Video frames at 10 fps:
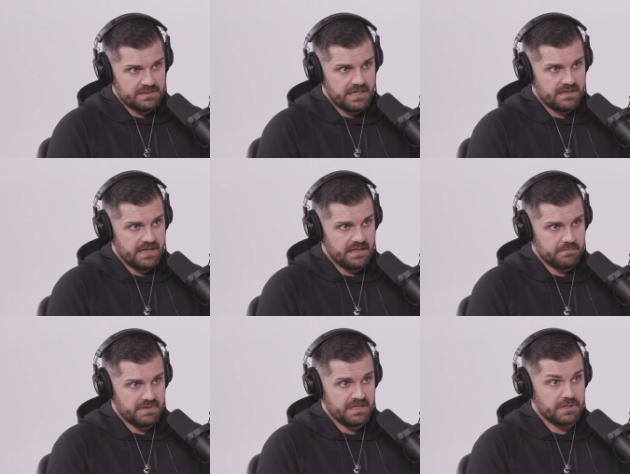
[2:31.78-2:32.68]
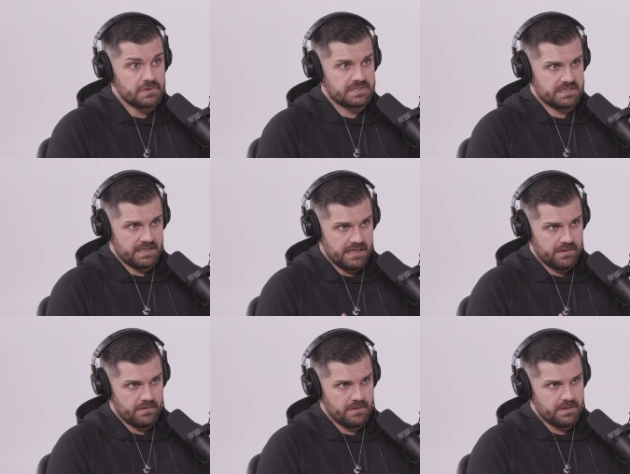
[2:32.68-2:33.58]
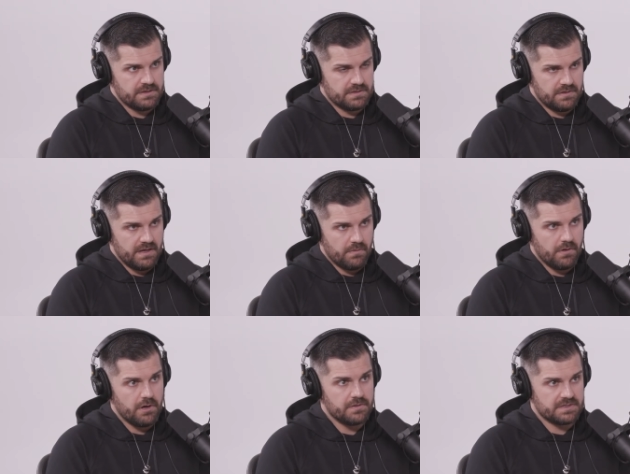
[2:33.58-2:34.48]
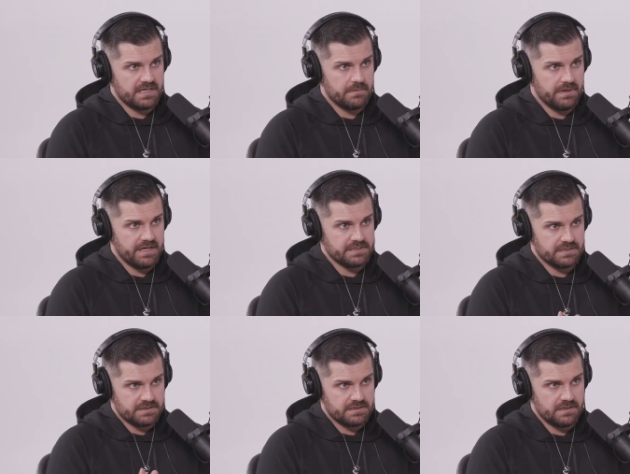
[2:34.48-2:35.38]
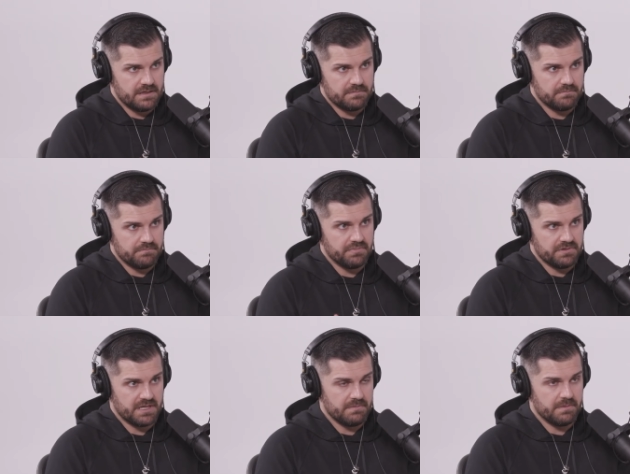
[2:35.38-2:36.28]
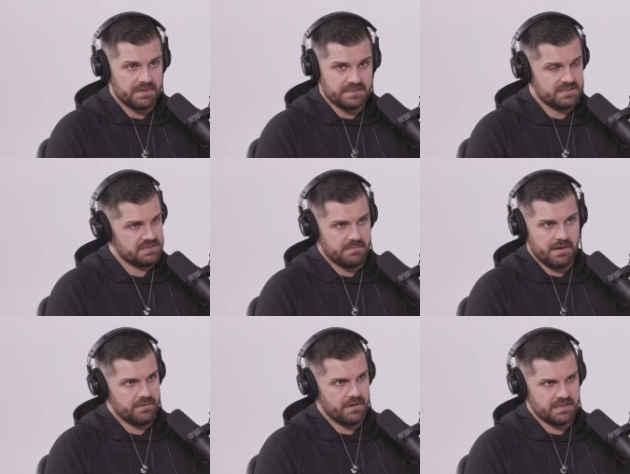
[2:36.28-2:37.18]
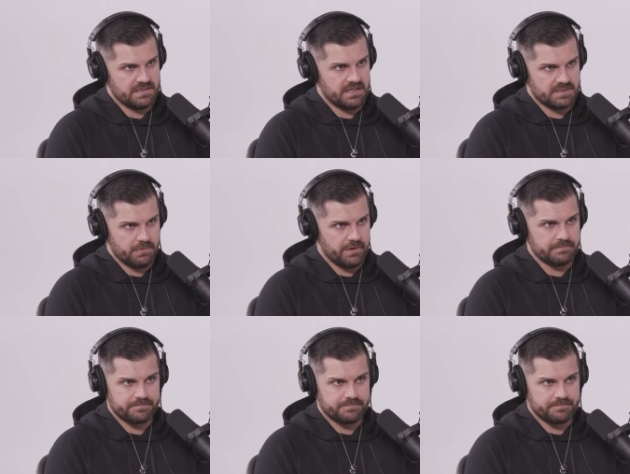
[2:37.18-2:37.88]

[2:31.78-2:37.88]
And be in unison together, so that we're all on the same page and building them up, because this is a marathon. It's not a sprint.